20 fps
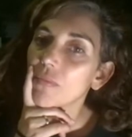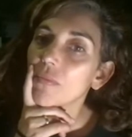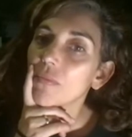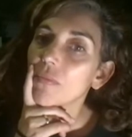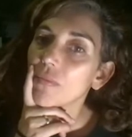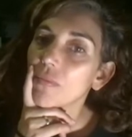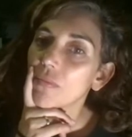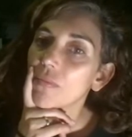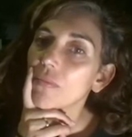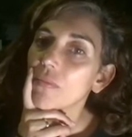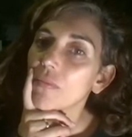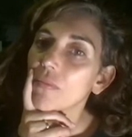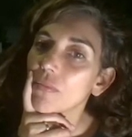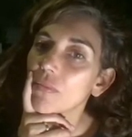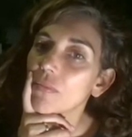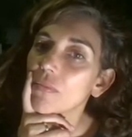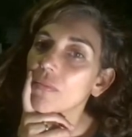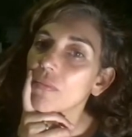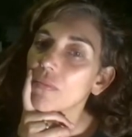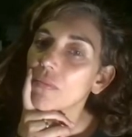
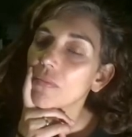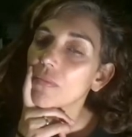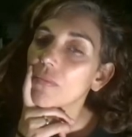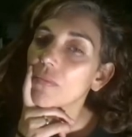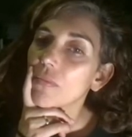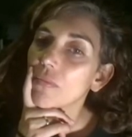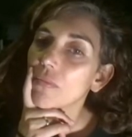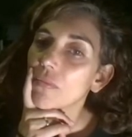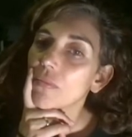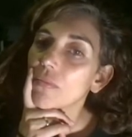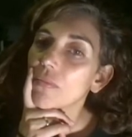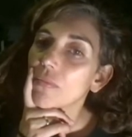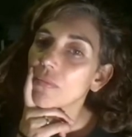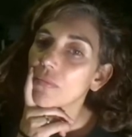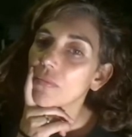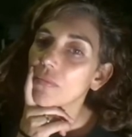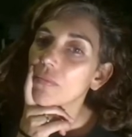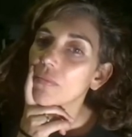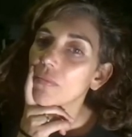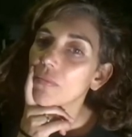
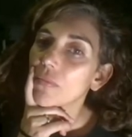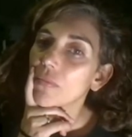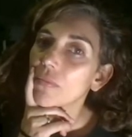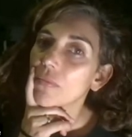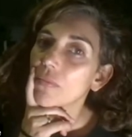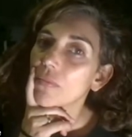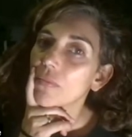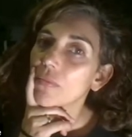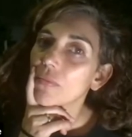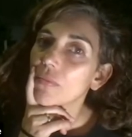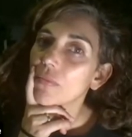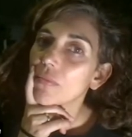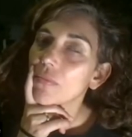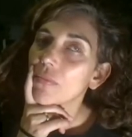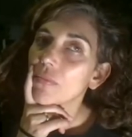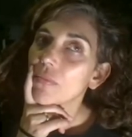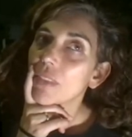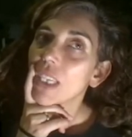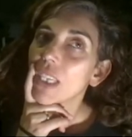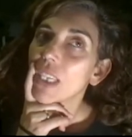
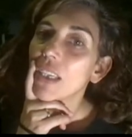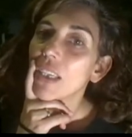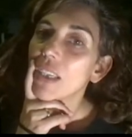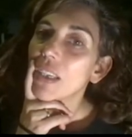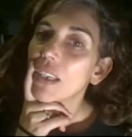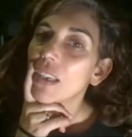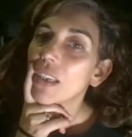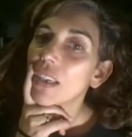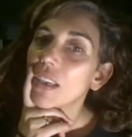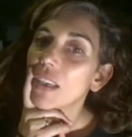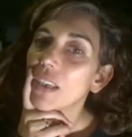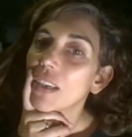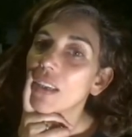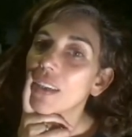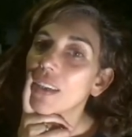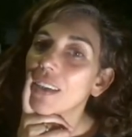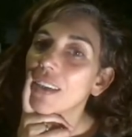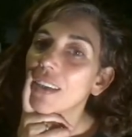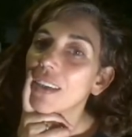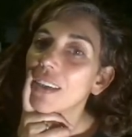
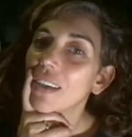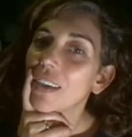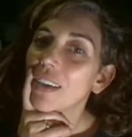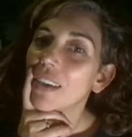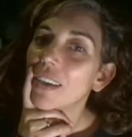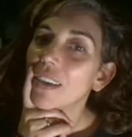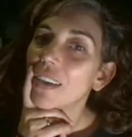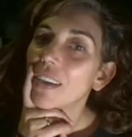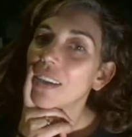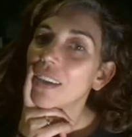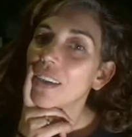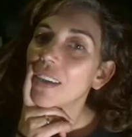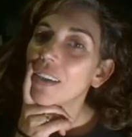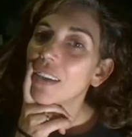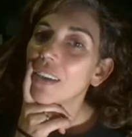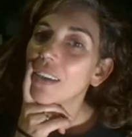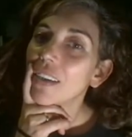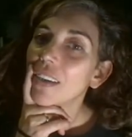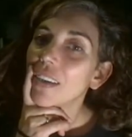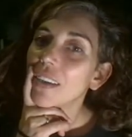
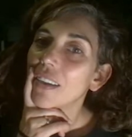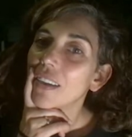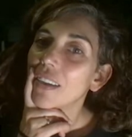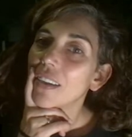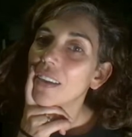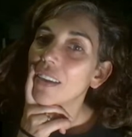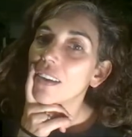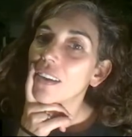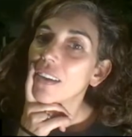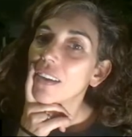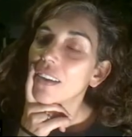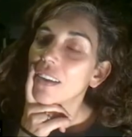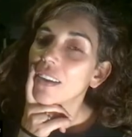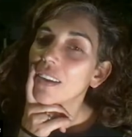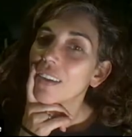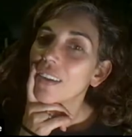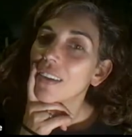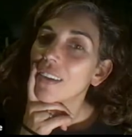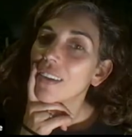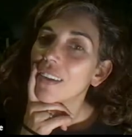
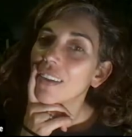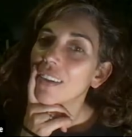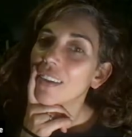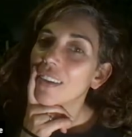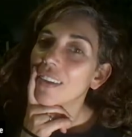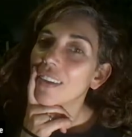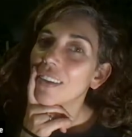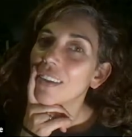No words are spoken by the person on screen.